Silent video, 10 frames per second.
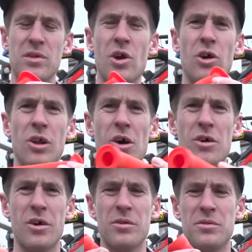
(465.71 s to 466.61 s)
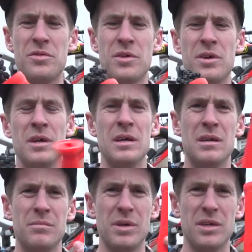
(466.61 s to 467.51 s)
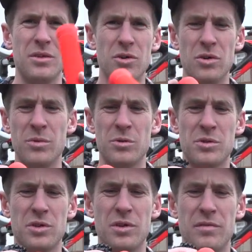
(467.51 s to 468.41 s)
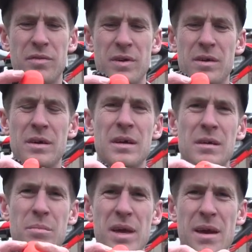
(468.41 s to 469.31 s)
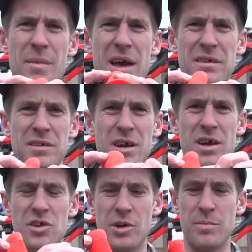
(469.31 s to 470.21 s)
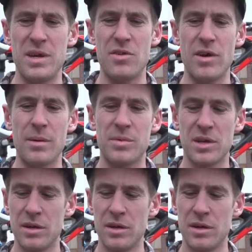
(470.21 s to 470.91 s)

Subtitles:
Not lock-ons, but normal sort of BMX dirt jumpy grips.